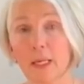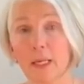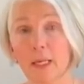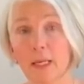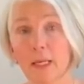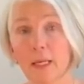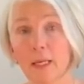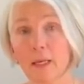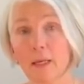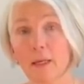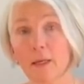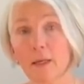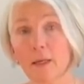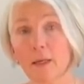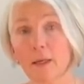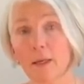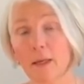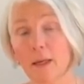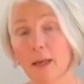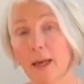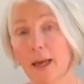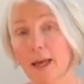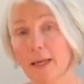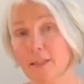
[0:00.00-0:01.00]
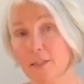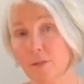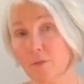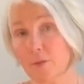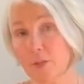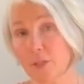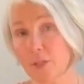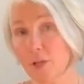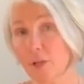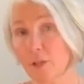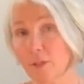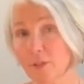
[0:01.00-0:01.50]
As a
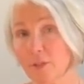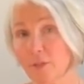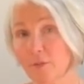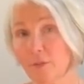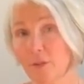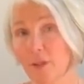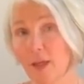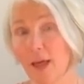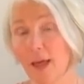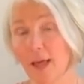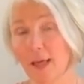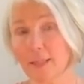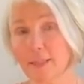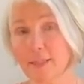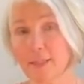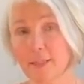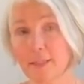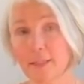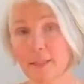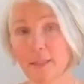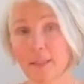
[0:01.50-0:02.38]
result of that,